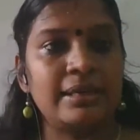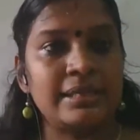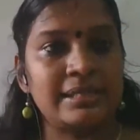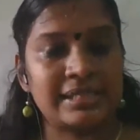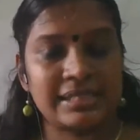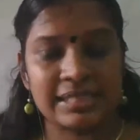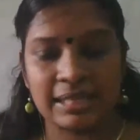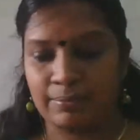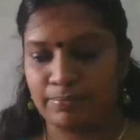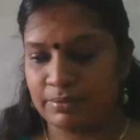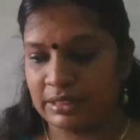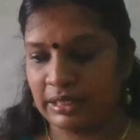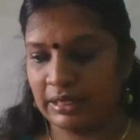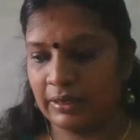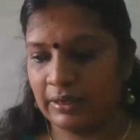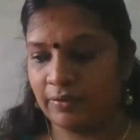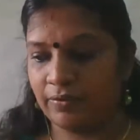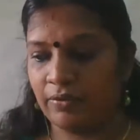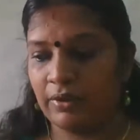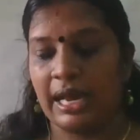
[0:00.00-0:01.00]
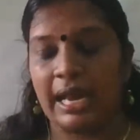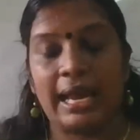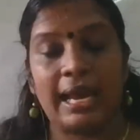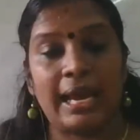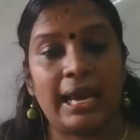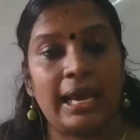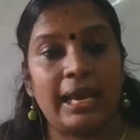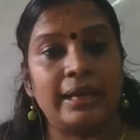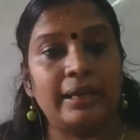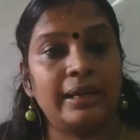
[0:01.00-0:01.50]
receptive,
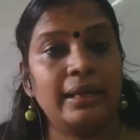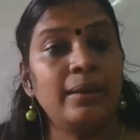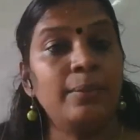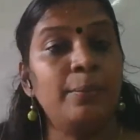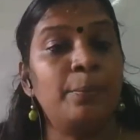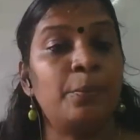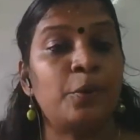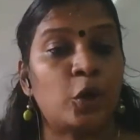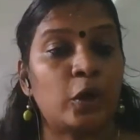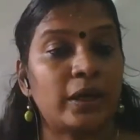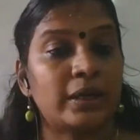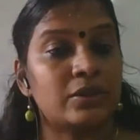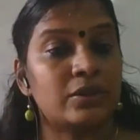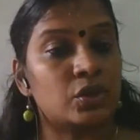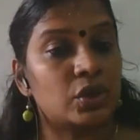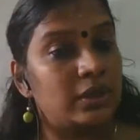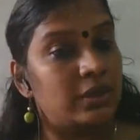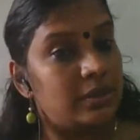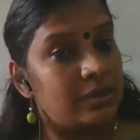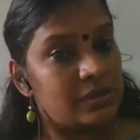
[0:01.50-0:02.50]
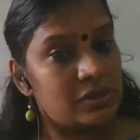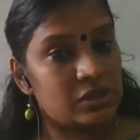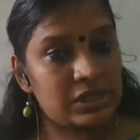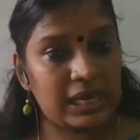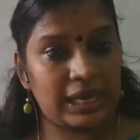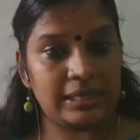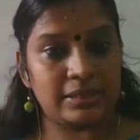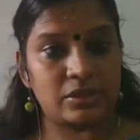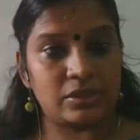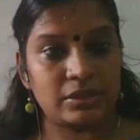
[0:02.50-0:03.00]
and production
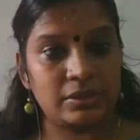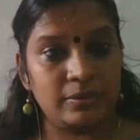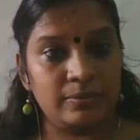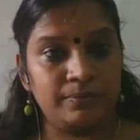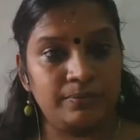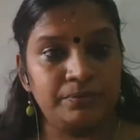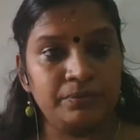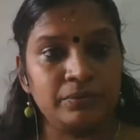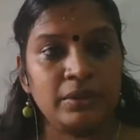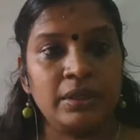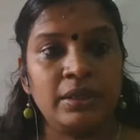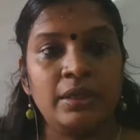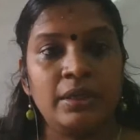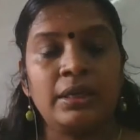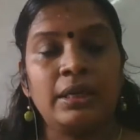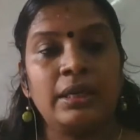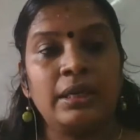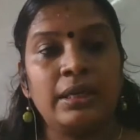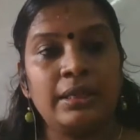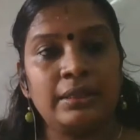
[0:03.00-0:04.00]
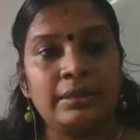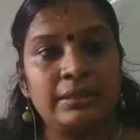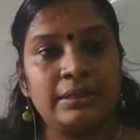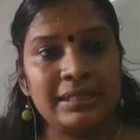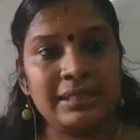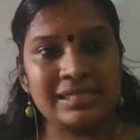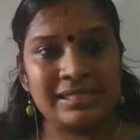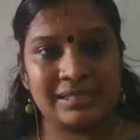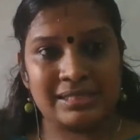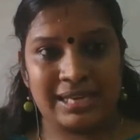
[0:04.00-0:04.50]
stage.
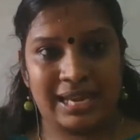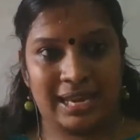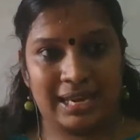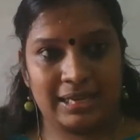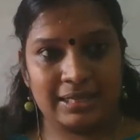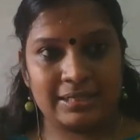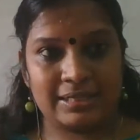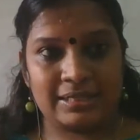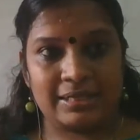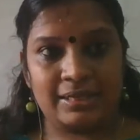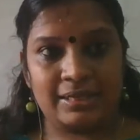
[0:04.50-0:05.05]
This stage